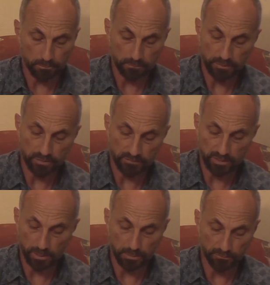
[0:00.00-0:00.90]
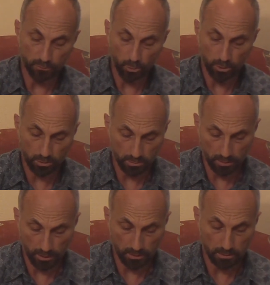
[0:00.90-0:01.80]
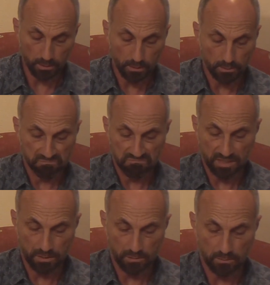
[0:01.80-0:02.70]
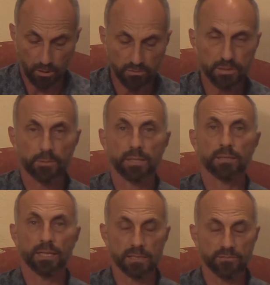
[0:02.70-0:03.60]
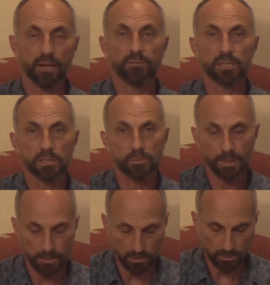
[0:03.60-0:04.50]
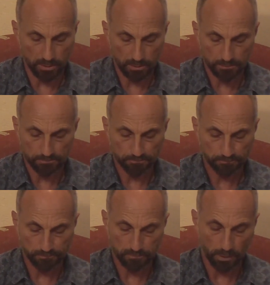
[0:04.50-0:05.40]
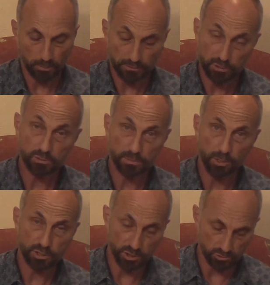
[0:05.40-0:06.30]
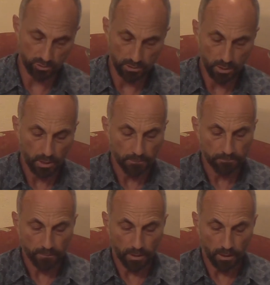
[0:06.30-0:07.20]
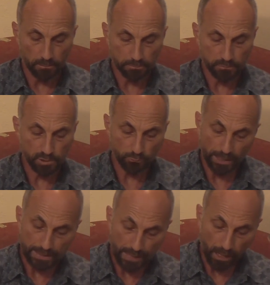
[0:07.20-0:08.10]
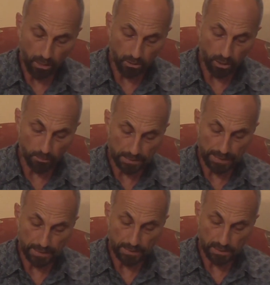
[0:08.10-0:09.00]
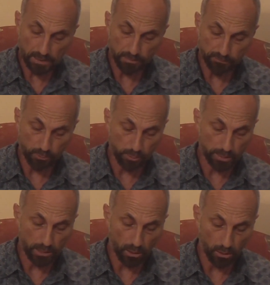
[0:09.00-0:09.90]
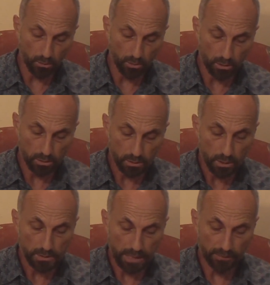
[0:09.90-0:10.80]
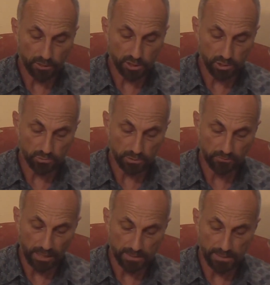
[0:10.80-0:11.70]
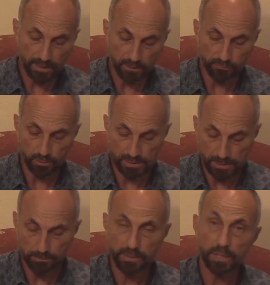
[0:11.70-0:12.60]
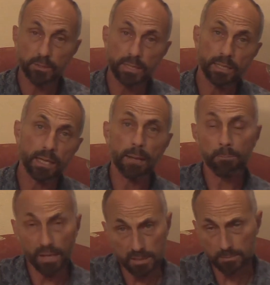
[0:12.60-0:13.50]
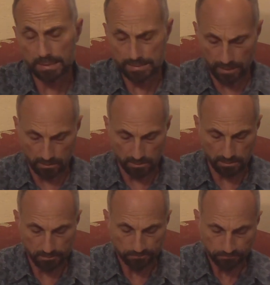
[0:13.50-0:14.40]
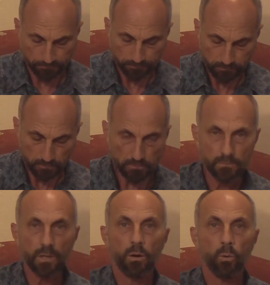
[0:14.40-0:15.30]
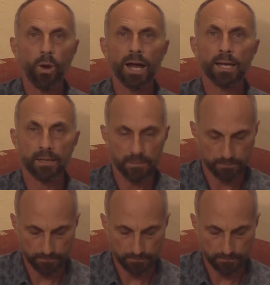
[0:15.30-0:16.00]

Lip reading: We've lived there before, and you know, hopefully within the next 5 years we can do it. And we have 2 small children. So right now our plan is, before we go, to have our children vaccinated for diphtheria and possibly tetanus. Why?